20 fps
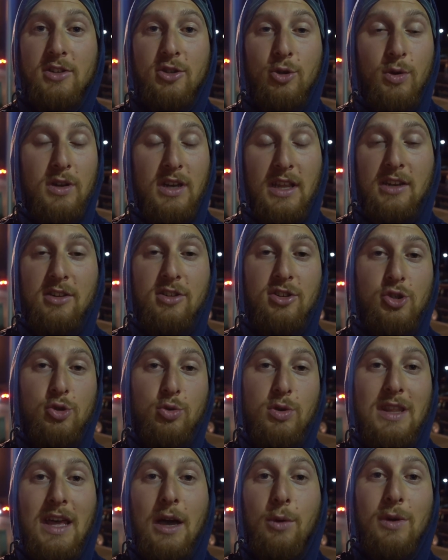to an
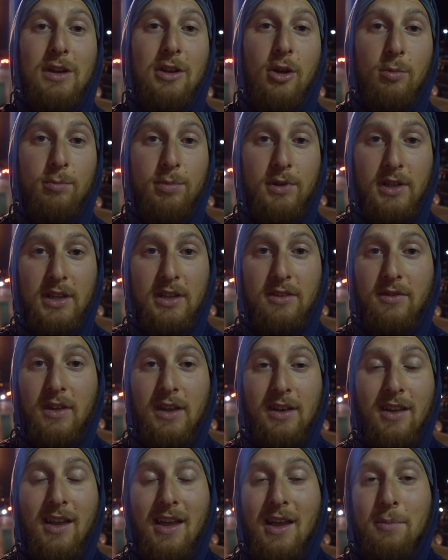industry that we don't believe
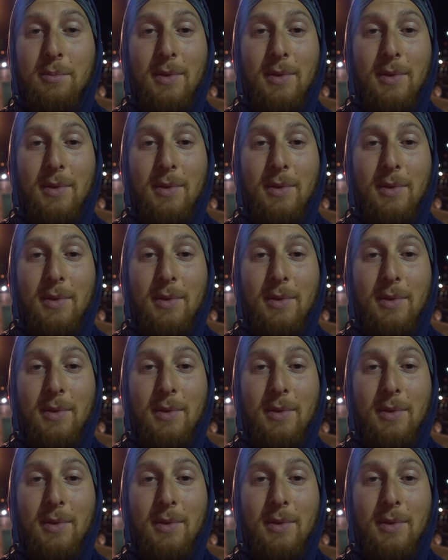in.